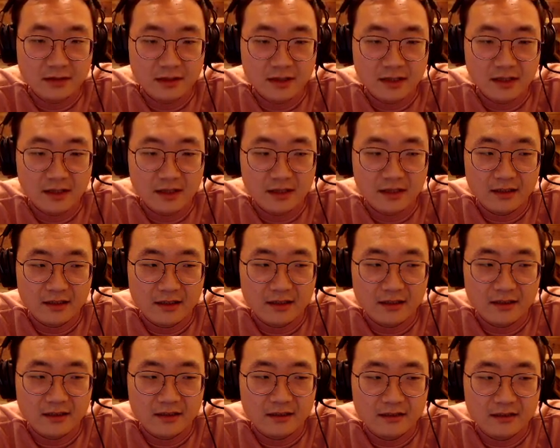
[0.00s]

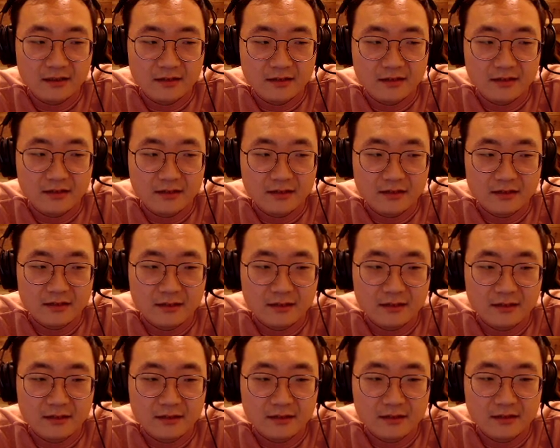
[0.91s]
and
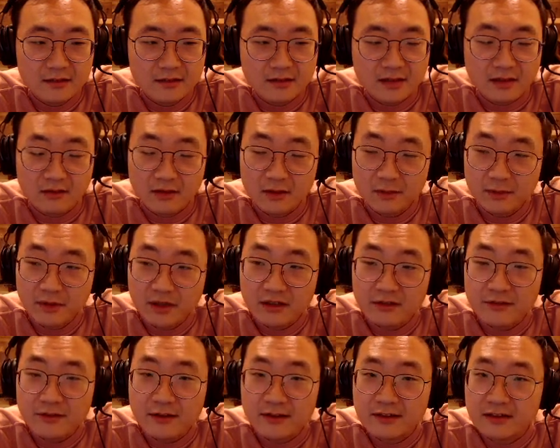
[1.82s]
now I play a
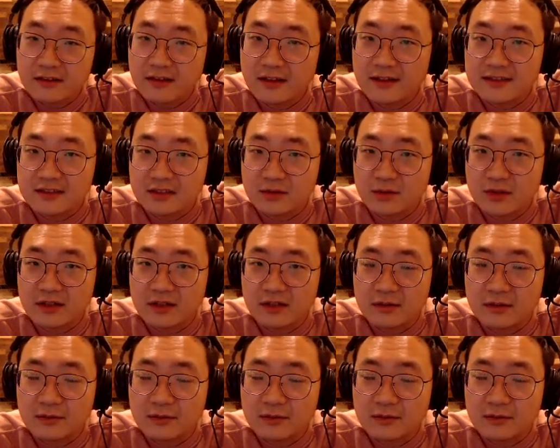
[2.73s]
ret in Classic WoW.